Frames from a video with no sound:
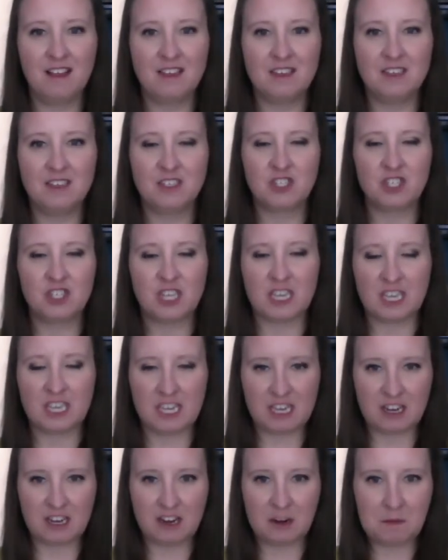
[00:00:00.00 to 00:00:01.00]
chick
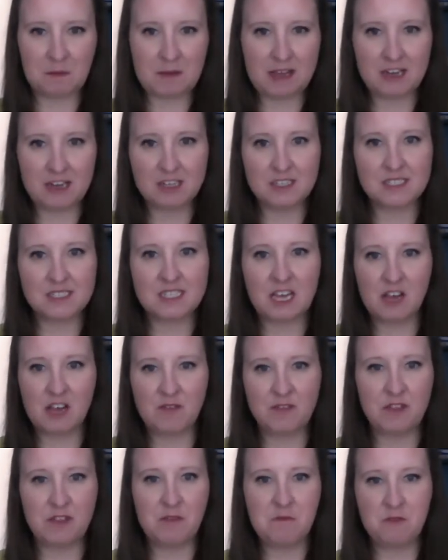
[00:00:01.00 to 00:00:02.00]
here by herself
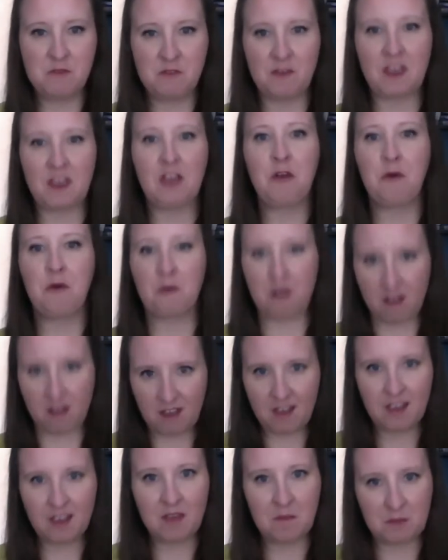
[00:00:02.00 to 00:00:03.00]
in the movie
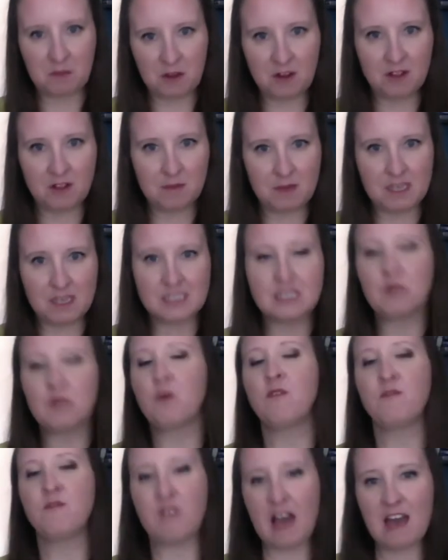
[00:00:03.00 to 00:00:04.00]
crying at Beauty and the Beast? Like we're
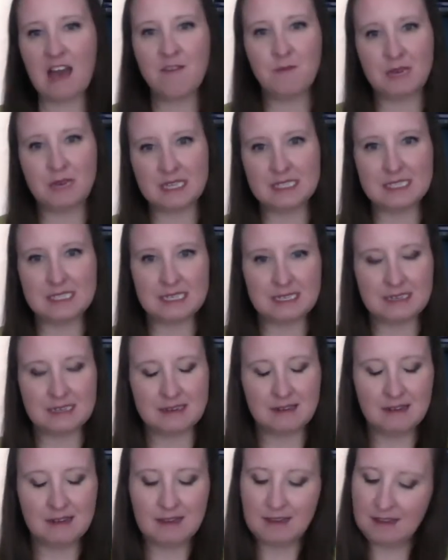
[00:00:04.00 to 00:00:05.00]
5 minutes in.
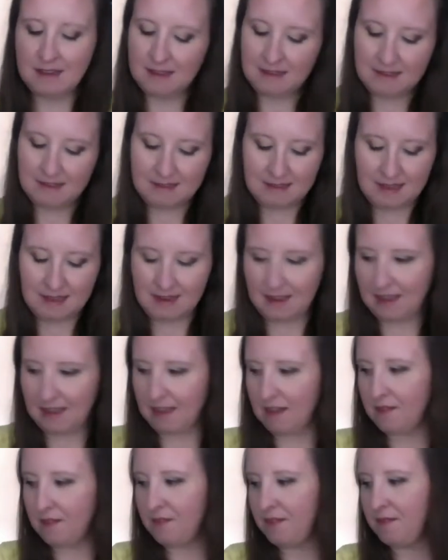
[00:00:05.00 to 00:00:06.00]

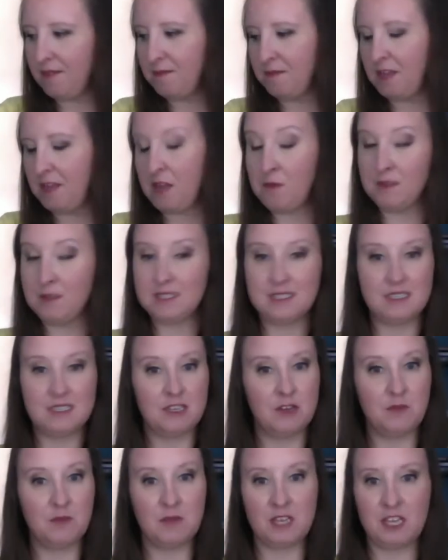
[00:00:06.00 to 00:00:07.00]
Anyhow, it was still
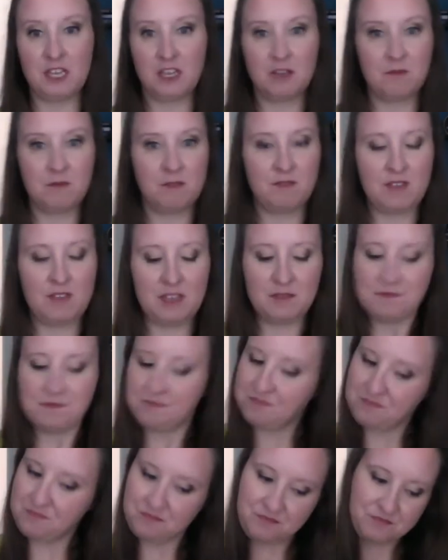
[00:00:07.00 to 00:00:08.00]
a really good movie.
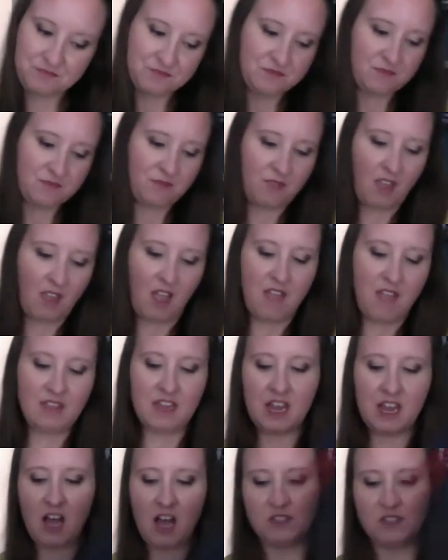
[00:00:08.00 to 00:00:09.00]
And then
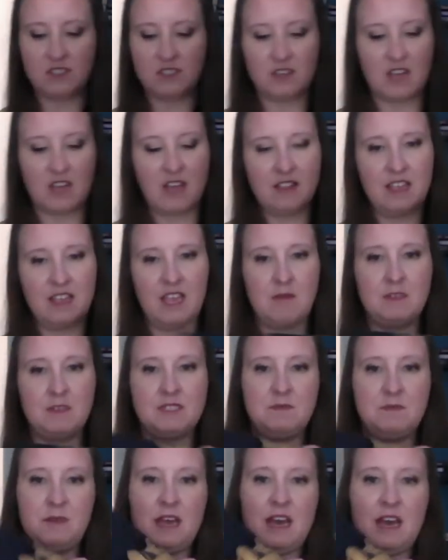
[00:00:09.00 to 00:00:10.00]
I also got the
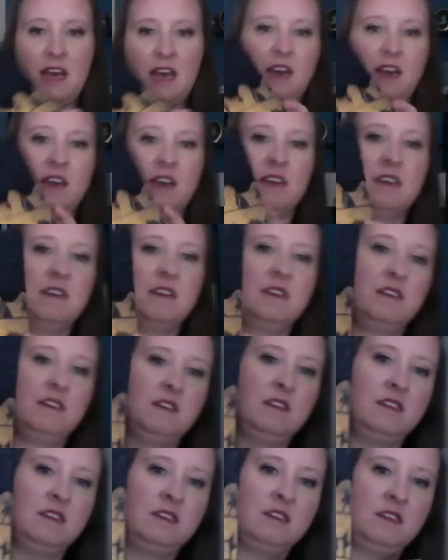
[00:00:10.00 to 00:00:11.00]
Hamilton bag.
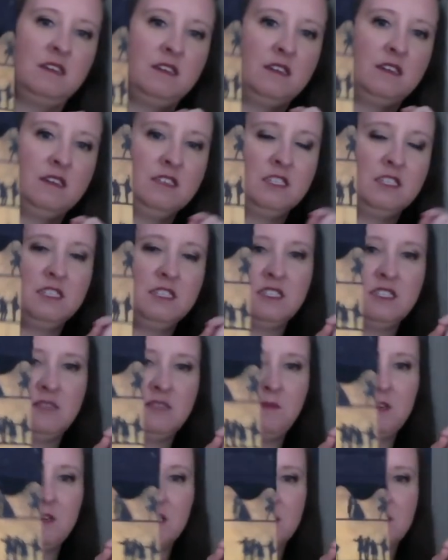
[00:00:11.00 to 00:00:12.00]
So this is the
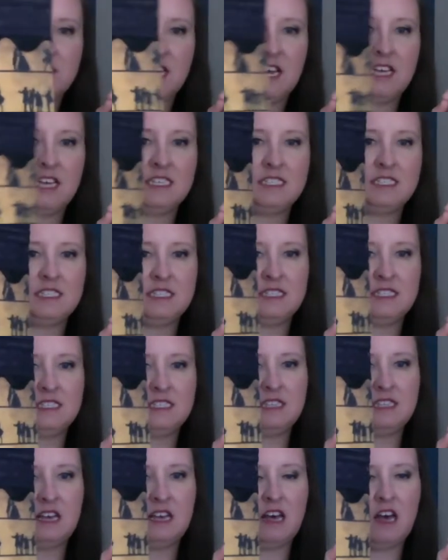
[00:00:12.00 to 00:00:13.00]
bigger size. This is
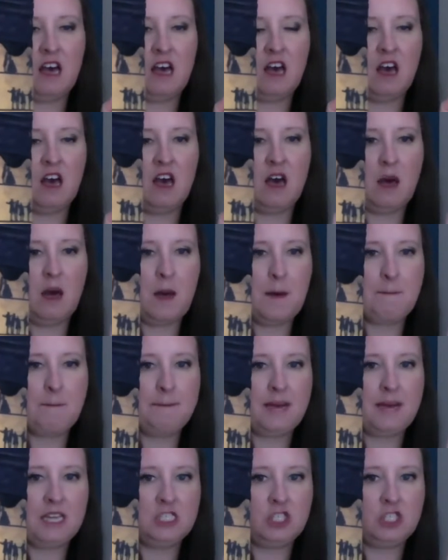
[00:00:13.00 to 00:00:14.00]
the
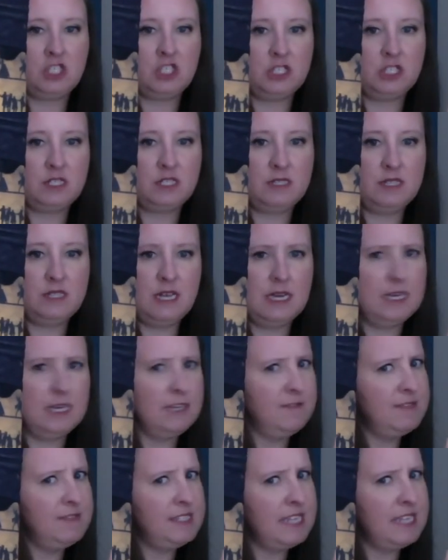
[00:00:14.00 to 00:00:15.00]
Much to
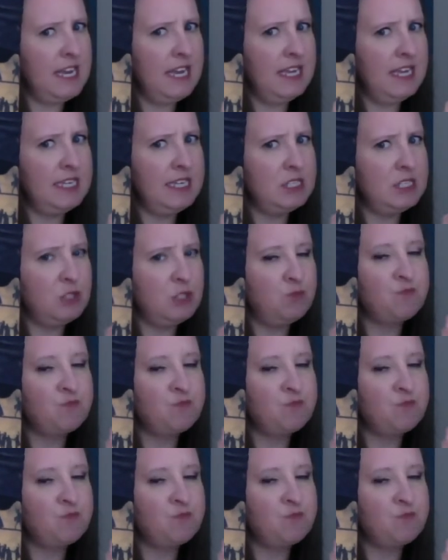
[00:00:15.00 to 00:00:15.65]
Love size.